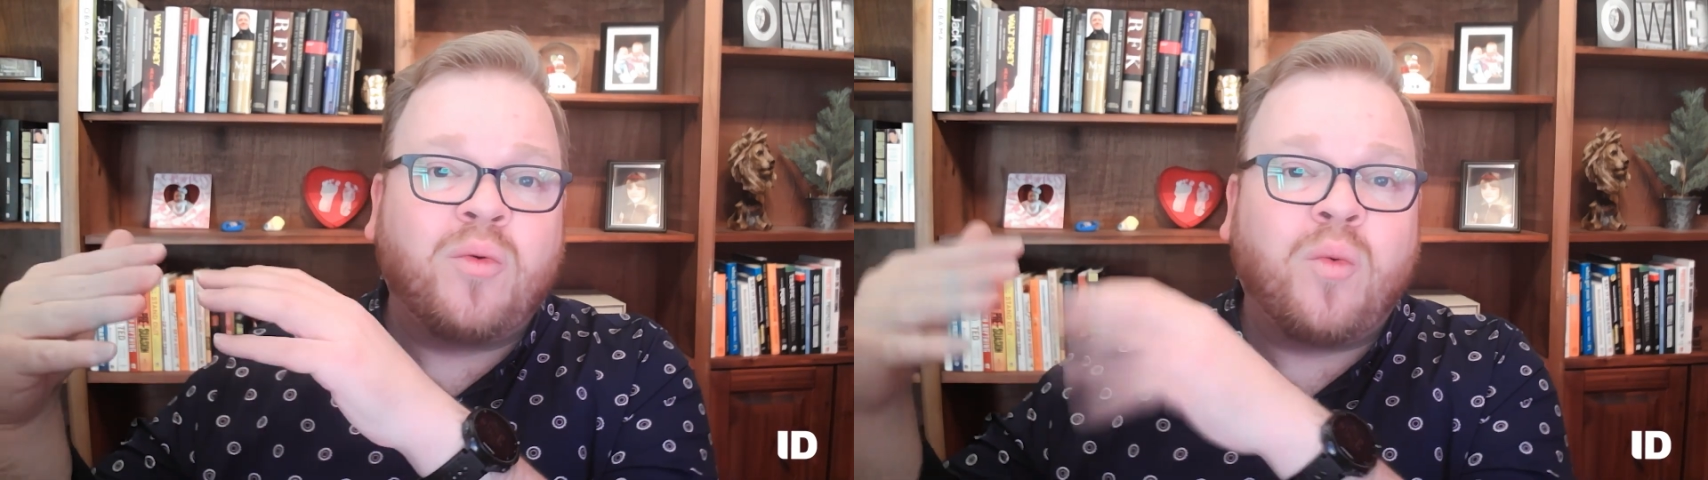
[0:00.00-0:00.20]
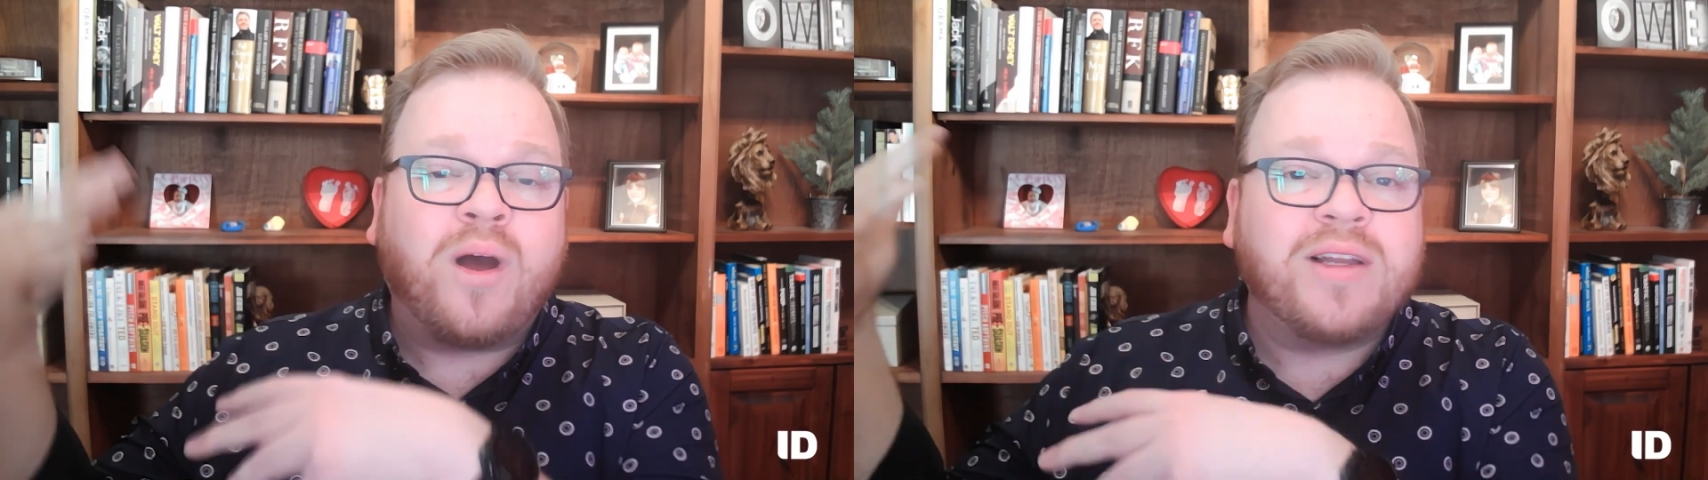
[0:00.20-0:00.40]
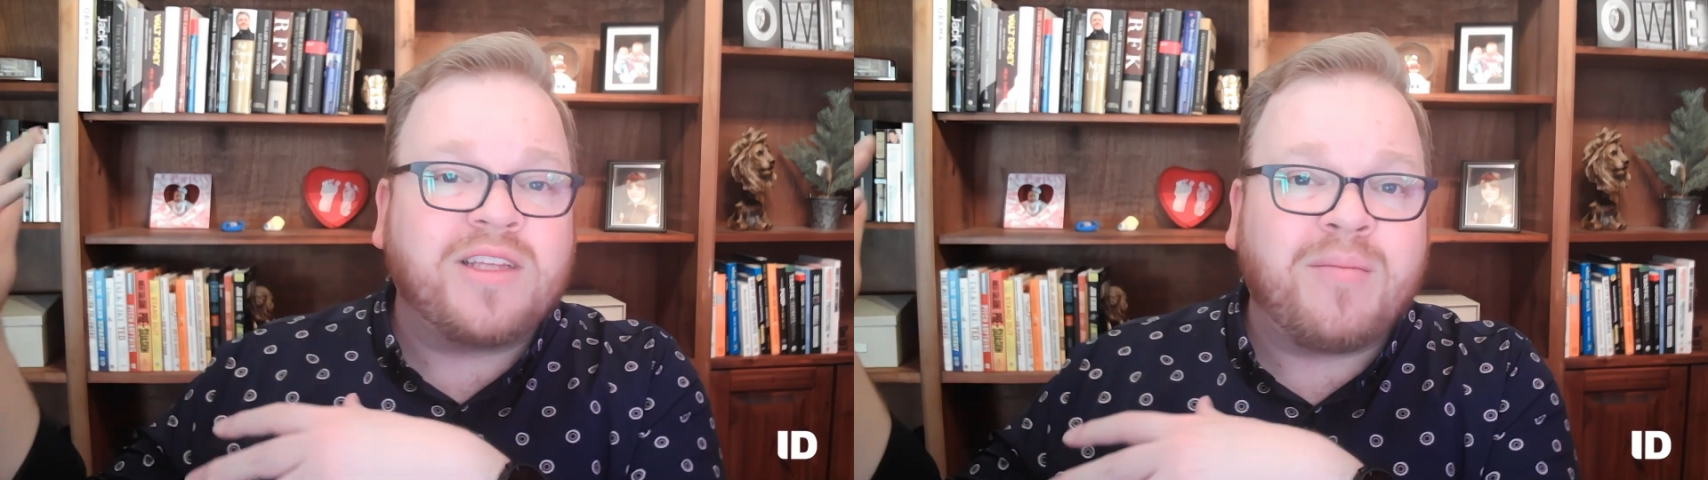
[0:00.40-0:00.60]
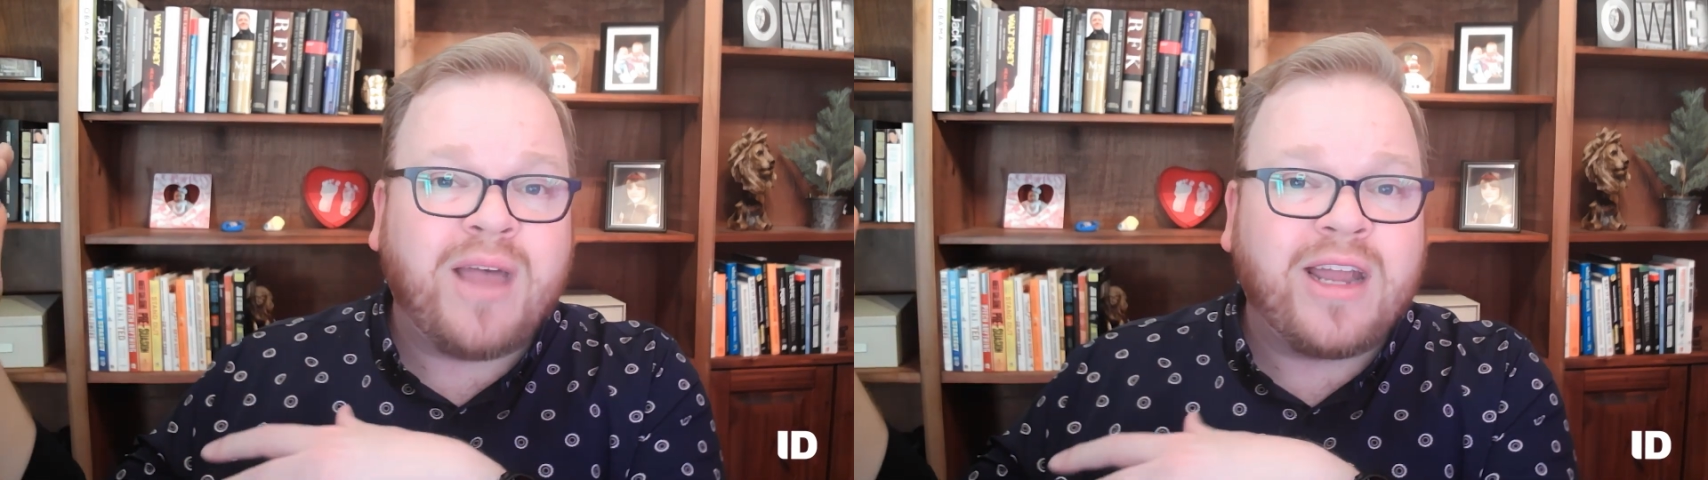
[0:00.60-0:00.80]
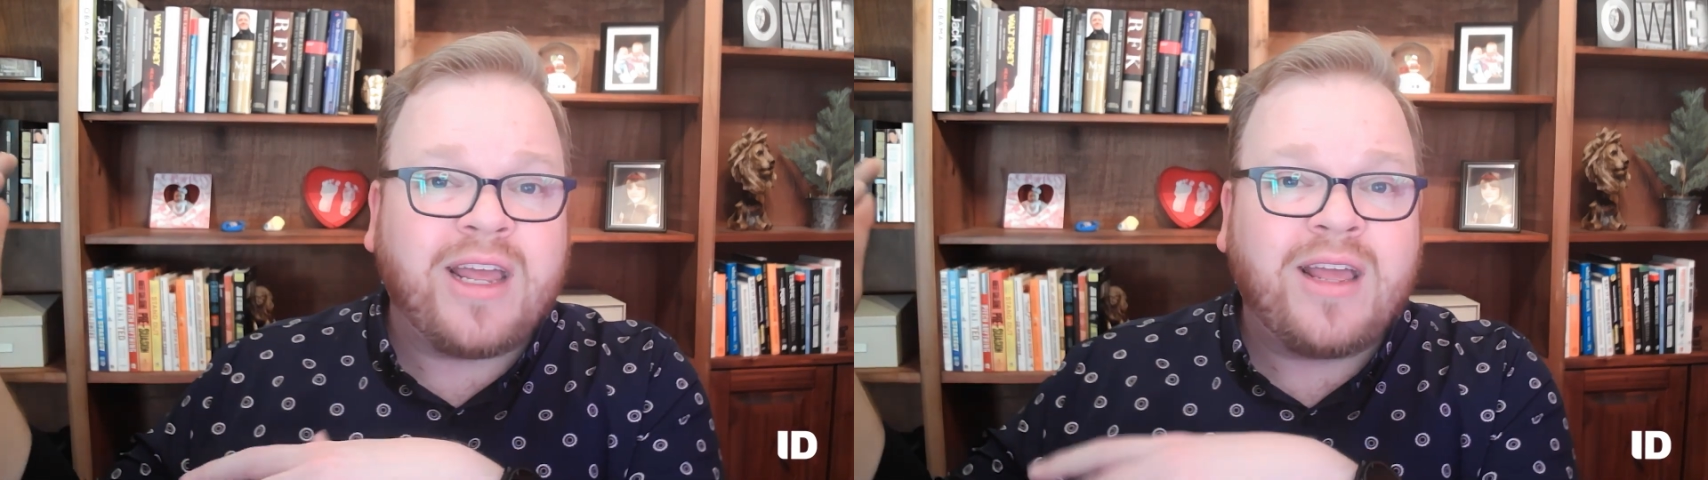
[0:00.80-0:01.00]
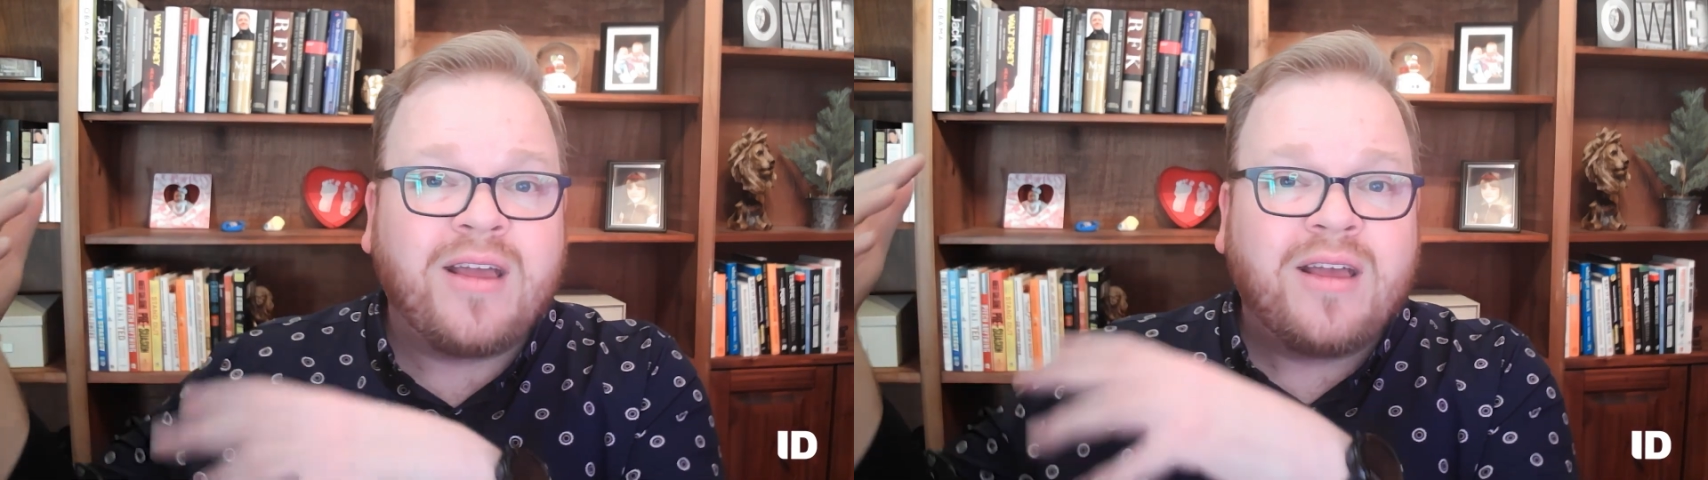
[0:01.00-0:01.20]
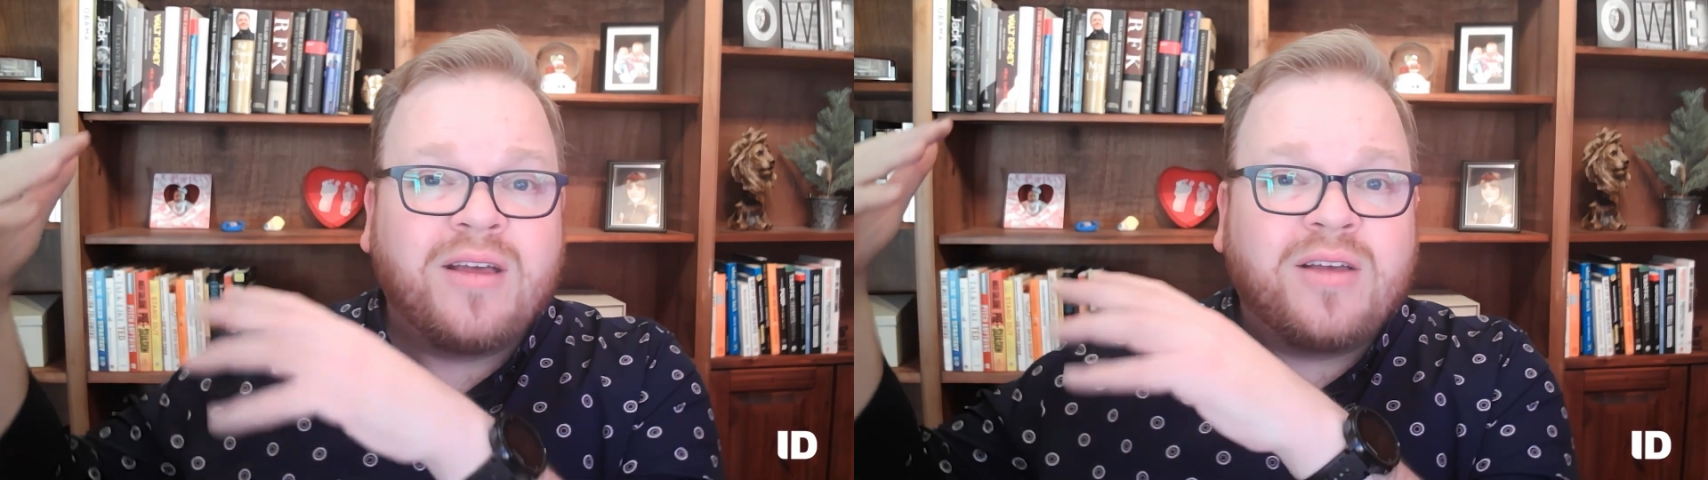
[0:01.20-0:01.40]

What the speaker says: one-to-many